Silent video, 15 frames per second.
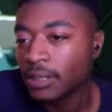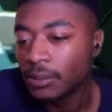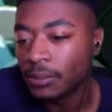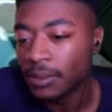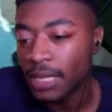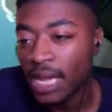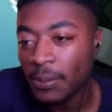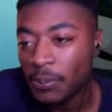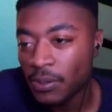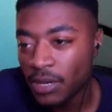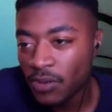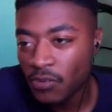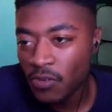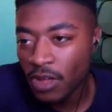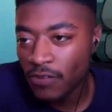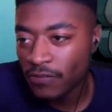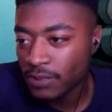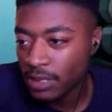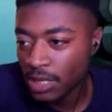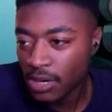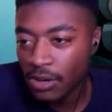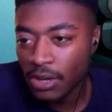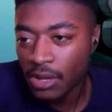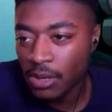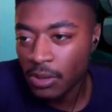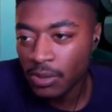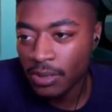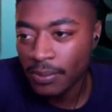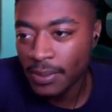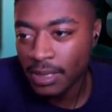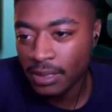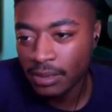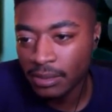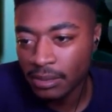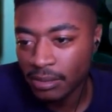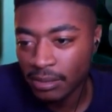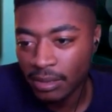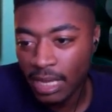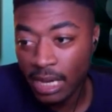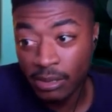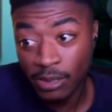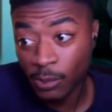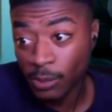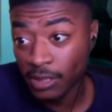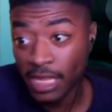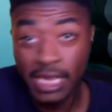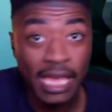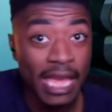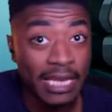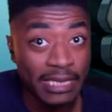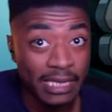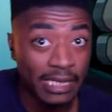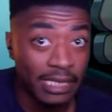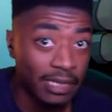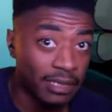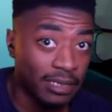But yeah, pretty rough scenario. I mean, I don't know what that guy did.